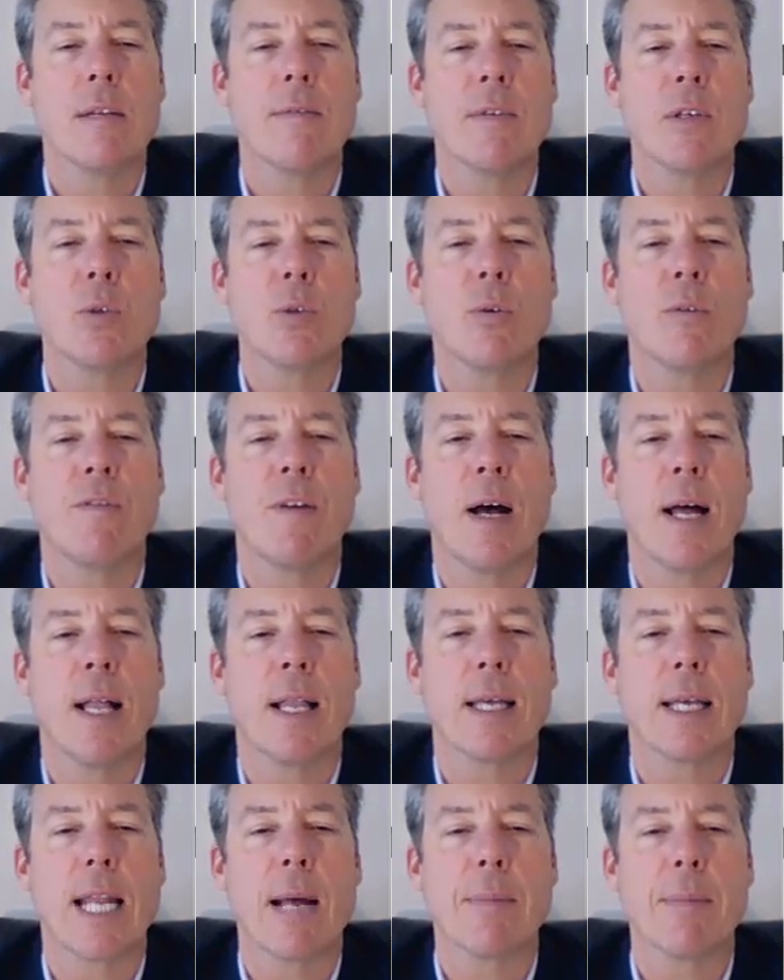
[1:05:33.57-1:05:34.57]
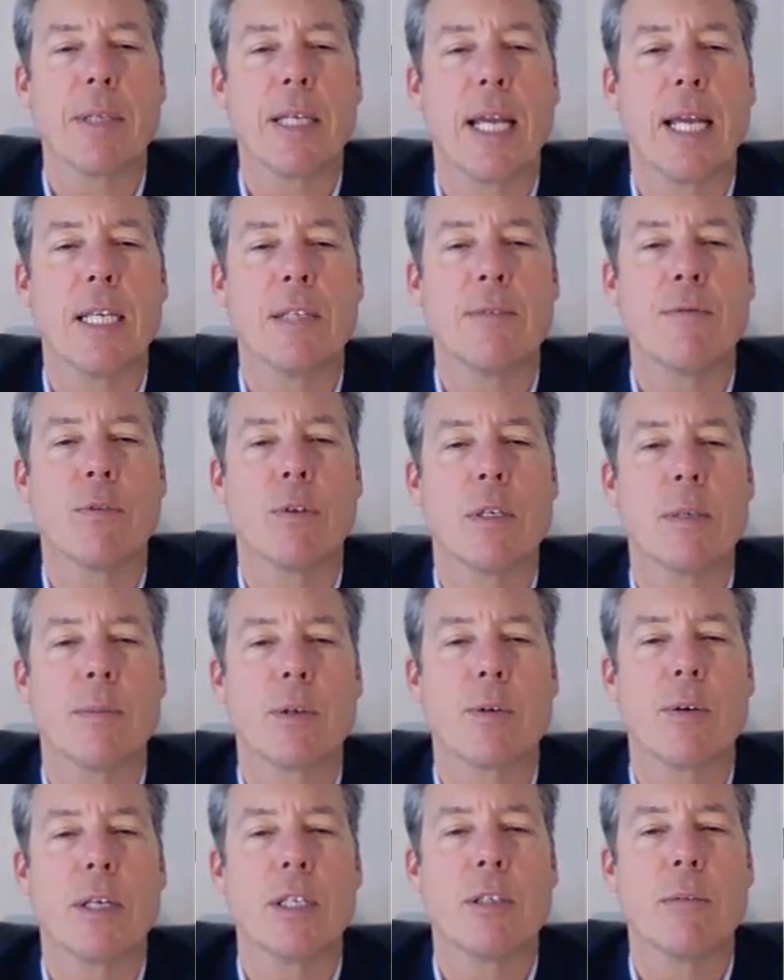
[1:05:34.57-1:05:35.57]
Is this individual filing an application
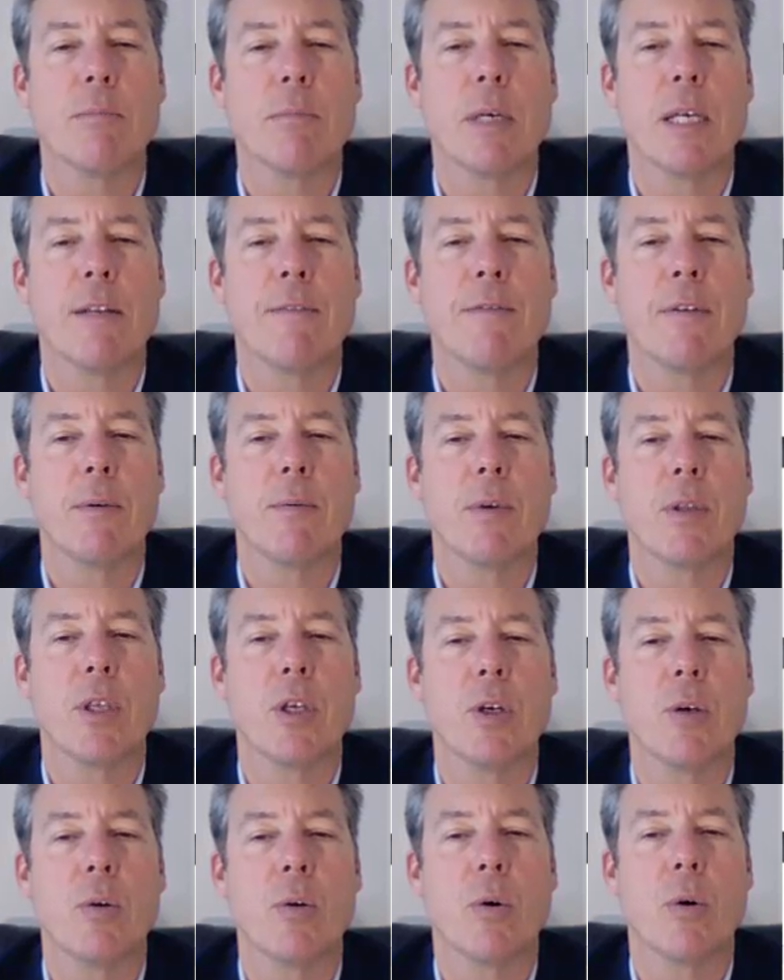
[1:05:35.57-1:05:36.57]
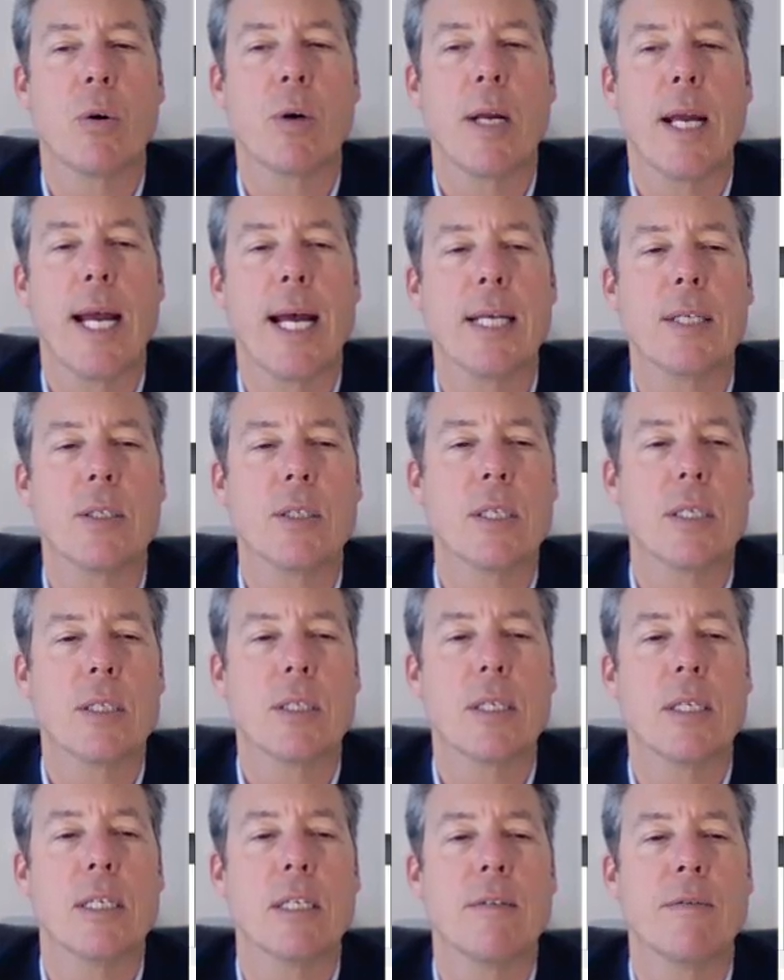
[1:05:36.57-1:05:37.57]
for an immigration benefit with you, or
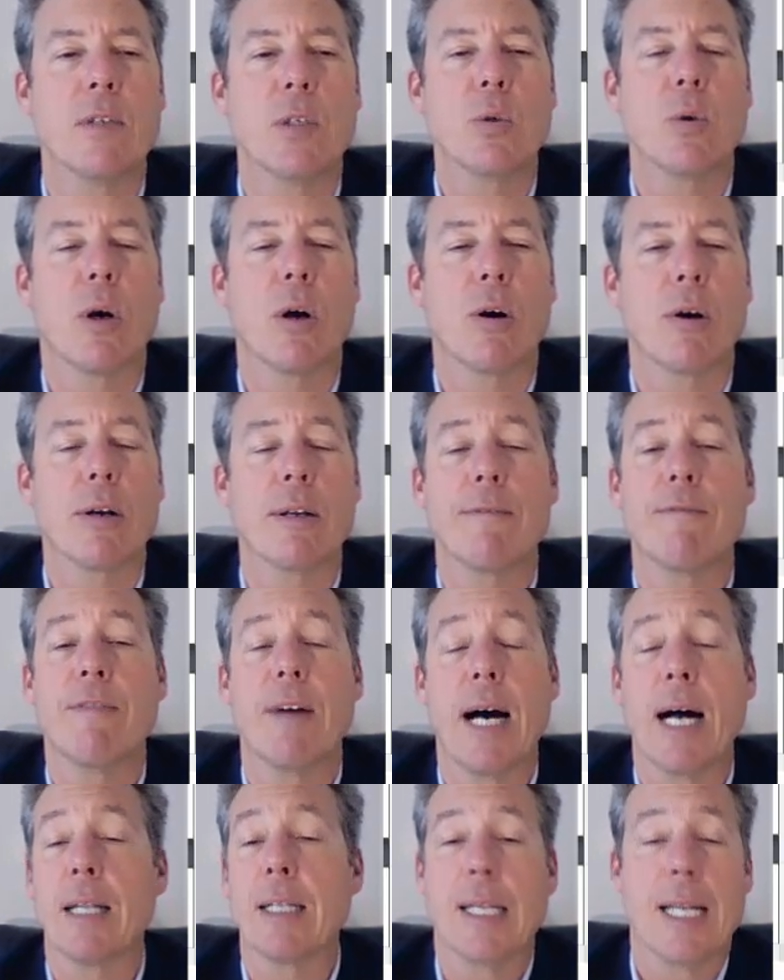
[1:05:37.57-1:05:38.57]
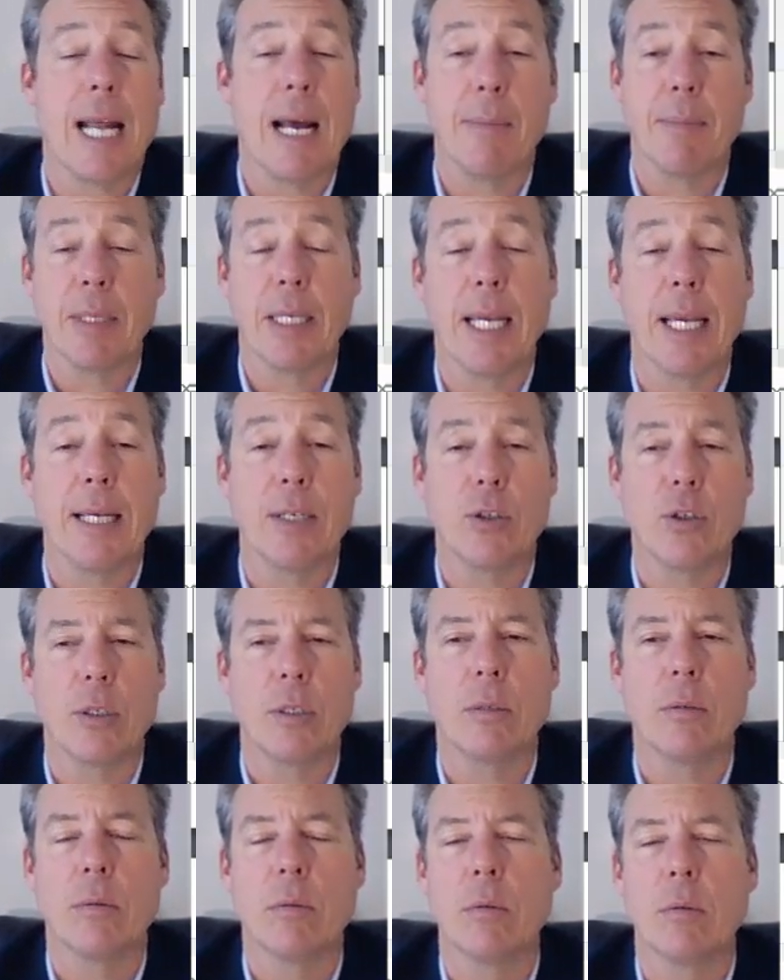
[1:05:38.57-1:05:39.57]
has this individual already filed an
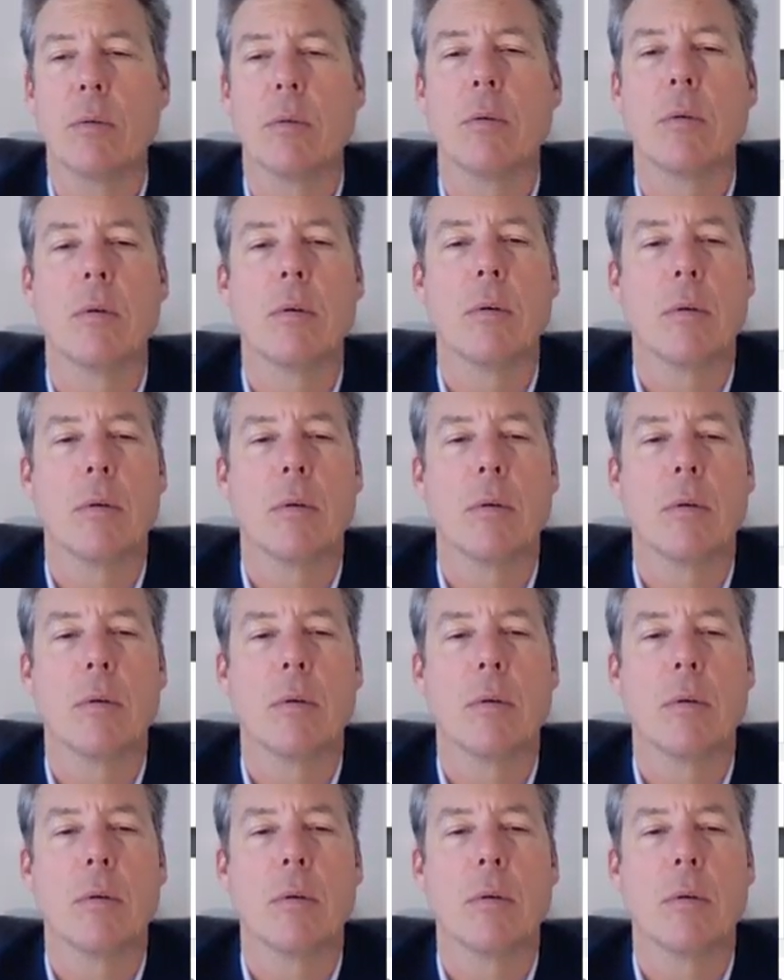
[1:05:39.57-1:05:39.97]
application?